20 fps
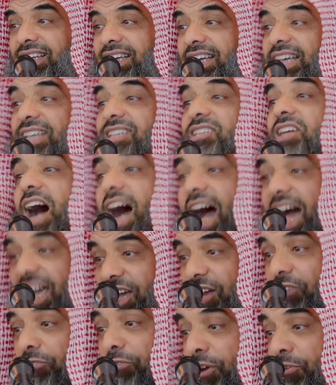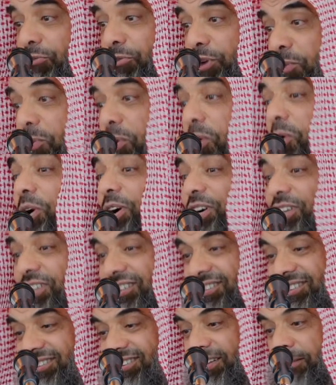is higher in
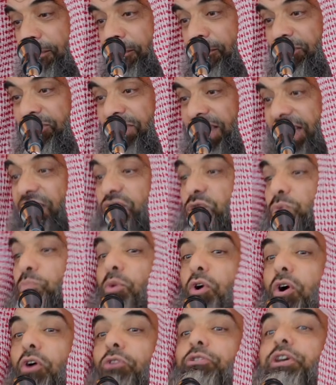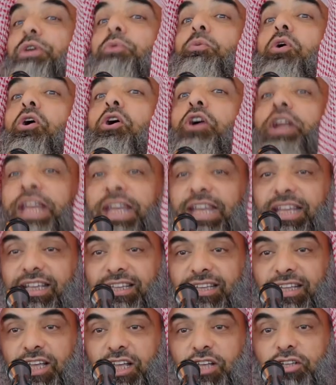reward, is more
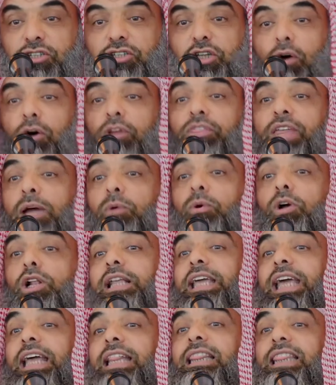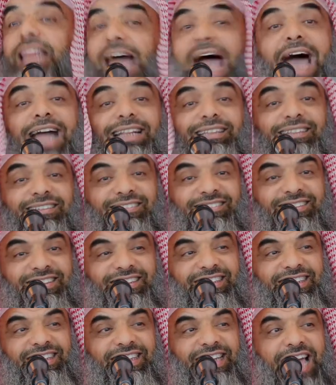rewarding. So they will get that
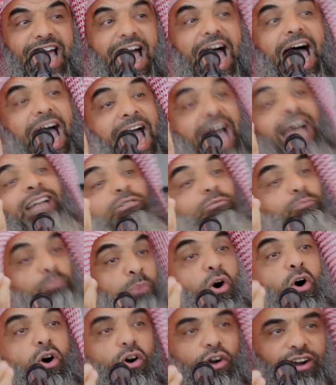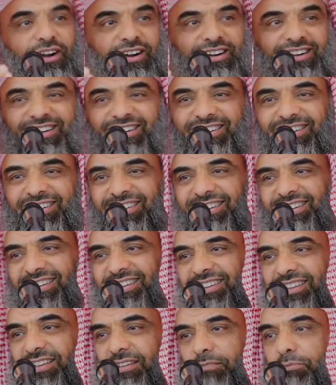and more
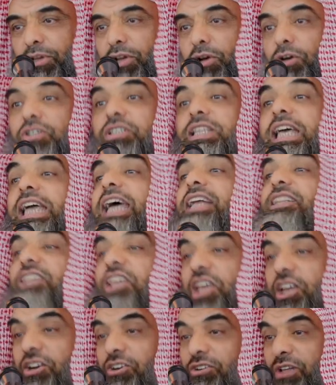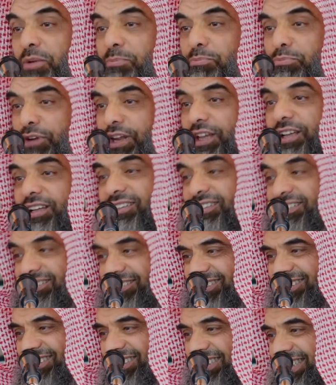because they adhered and
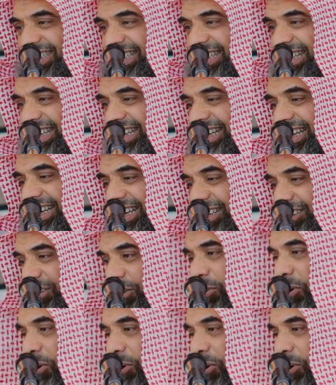prayed in their